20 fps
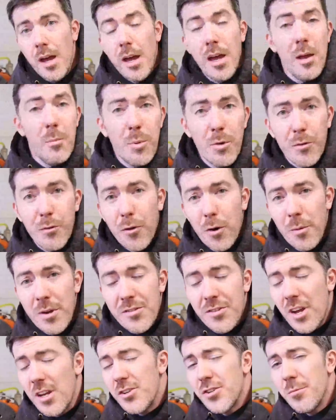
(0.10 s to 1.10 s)
In
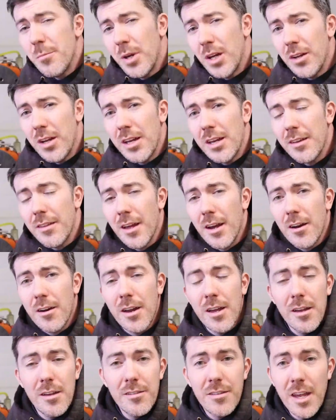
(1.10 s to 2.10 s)
performance engine building, there
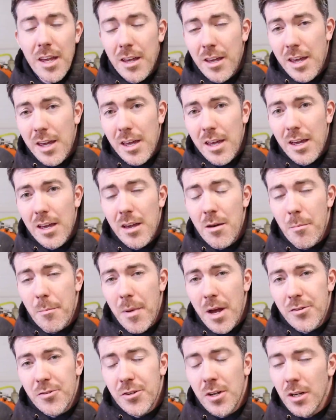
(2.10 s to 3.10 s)
is a key
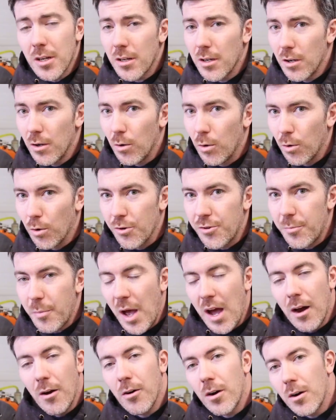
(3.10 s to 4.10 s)
metric,
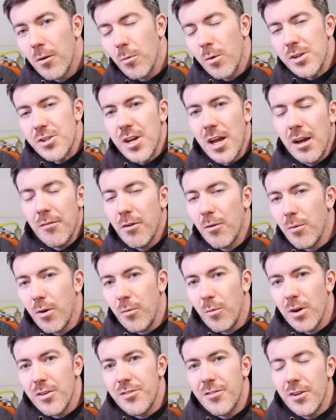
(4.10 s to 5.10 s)
horsepower, which
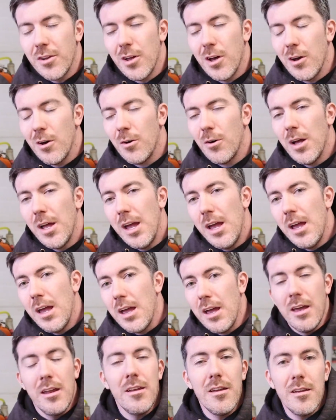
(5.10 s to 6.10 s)
everyone wants to know.
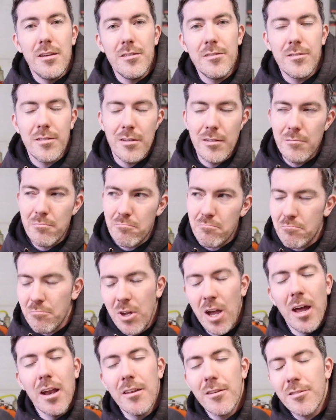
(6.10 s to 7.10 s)
It is
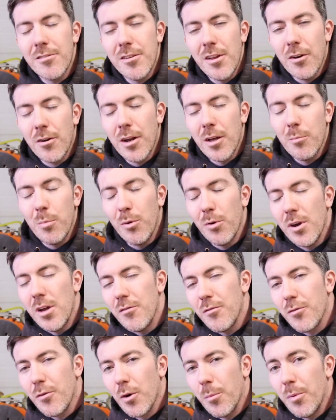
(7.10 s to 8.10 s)
kind of the starting
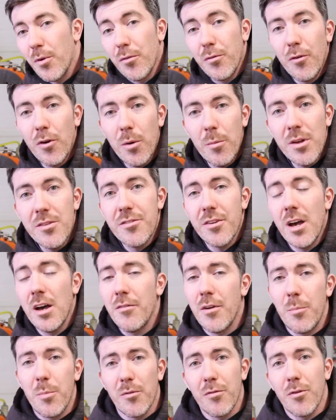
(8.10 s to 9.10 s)
point for performance
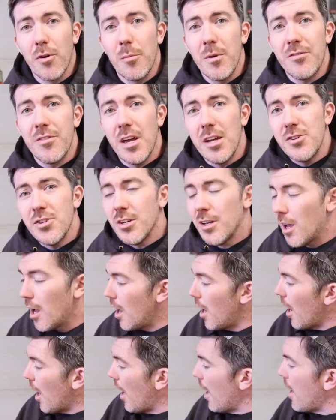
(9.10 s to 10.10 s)
of a performance
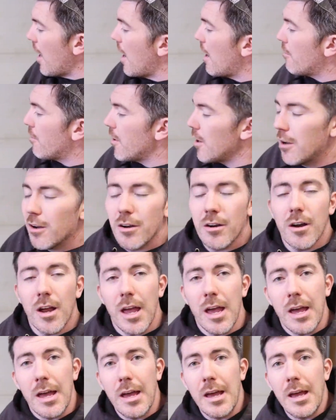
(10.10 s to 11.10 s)
engine. I have
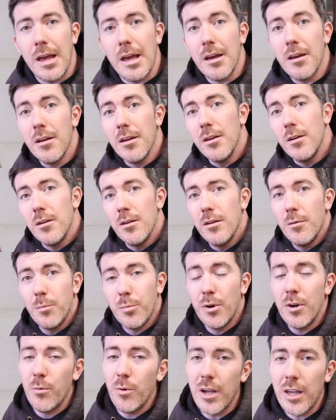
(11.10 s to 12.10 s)
here a
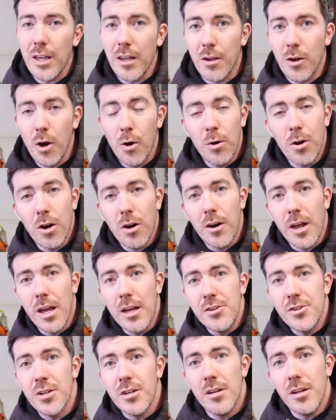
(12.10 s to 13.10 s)
pretty wicked go-kart
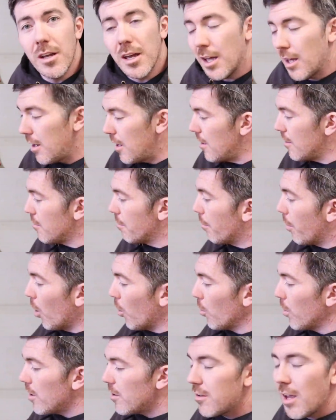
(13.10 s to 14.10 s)
engine. It is
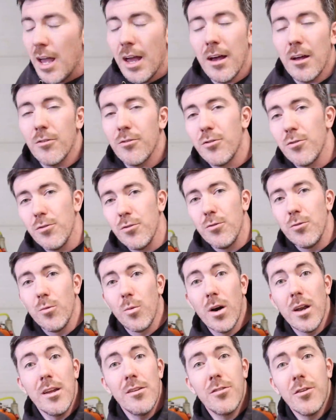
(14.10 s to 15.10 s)
bolted down to
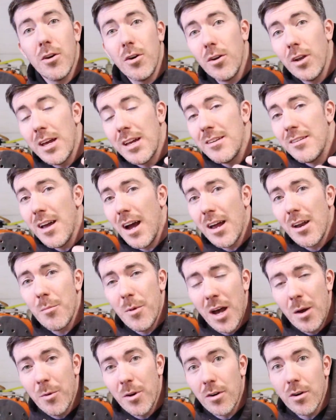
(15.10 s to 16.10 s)
what is called a
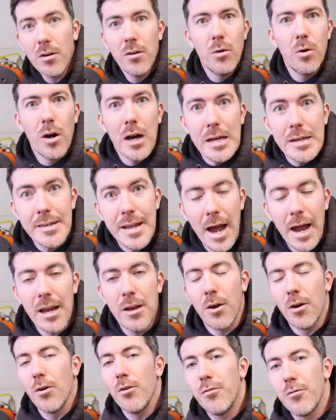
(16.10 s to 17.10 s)
dynamometer, or a
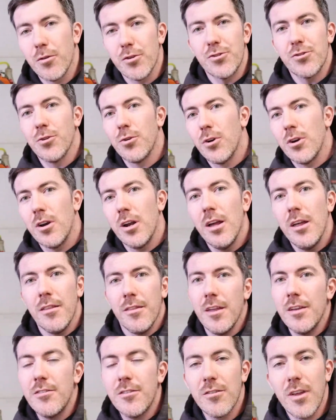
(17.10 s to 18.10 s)
dyno for short.
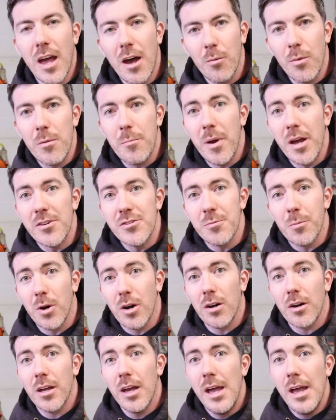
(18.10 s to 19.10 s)
This is how we
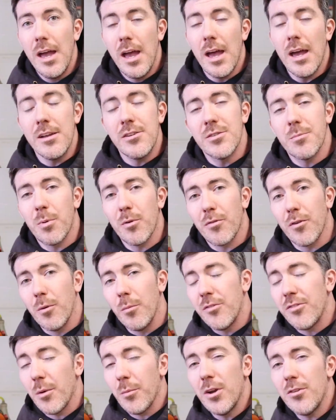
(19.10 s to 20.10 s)
benchmark engine
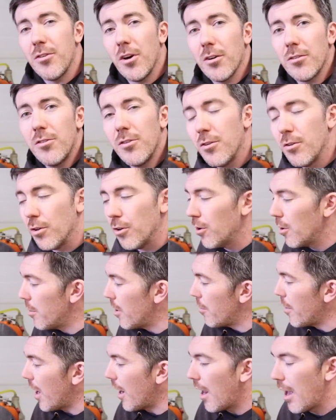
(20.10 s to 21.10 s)
performance. I'm going to talk to you a little
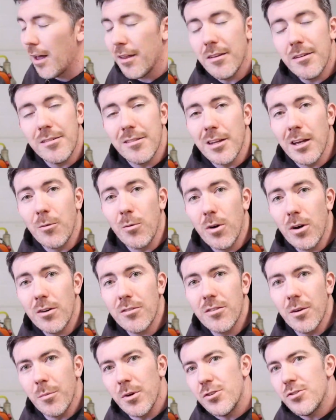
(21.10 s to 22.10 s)
bit about how this thing
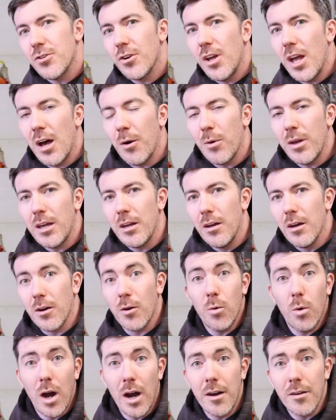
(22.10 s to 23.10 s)
works. I'm going to show you how we
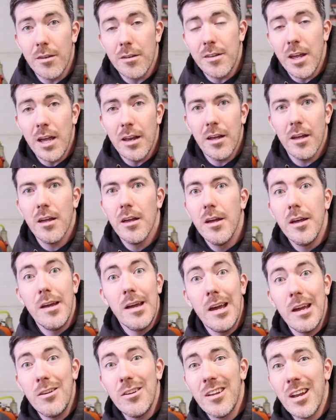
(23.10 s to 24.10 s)
acquire the data,
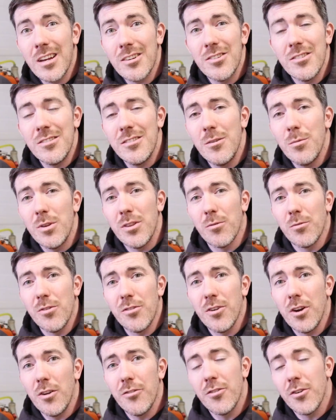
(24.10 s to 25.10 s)
and you can actually see what the
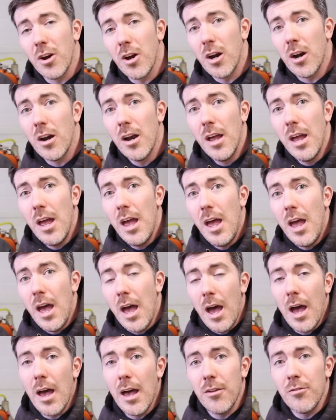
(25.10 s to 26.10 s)
results are
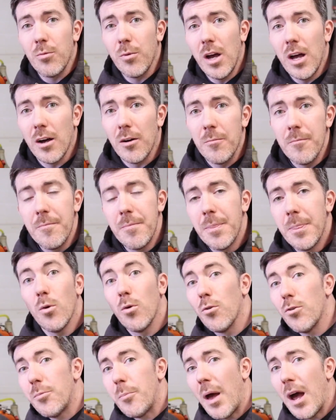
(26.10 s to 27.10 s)
as well.
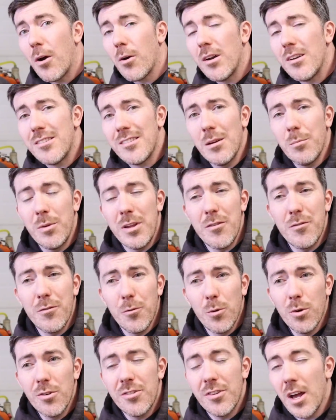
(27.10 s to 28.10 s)
Horsepower is simply
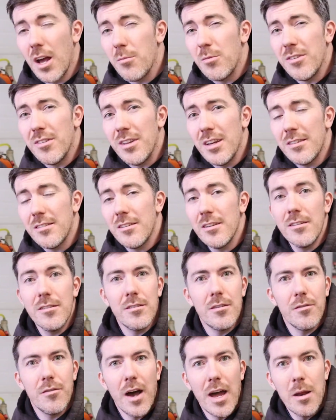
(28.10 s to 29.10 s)
force times distance
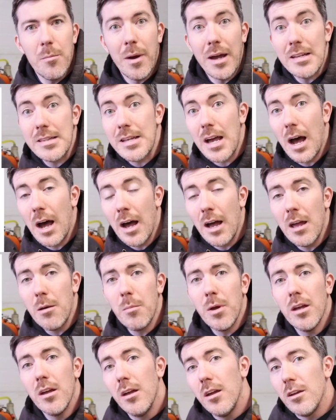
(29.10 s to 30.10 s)
divided by
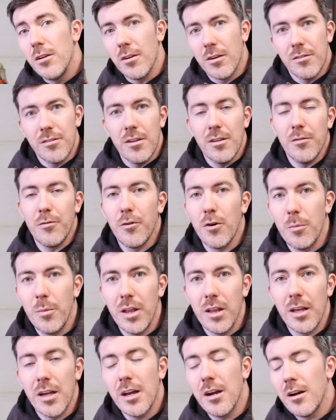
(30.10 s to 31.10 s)
time. You can see the
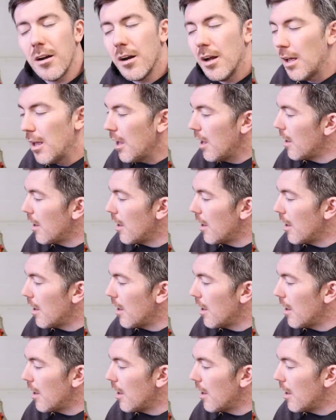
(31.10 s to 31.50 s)
formula here.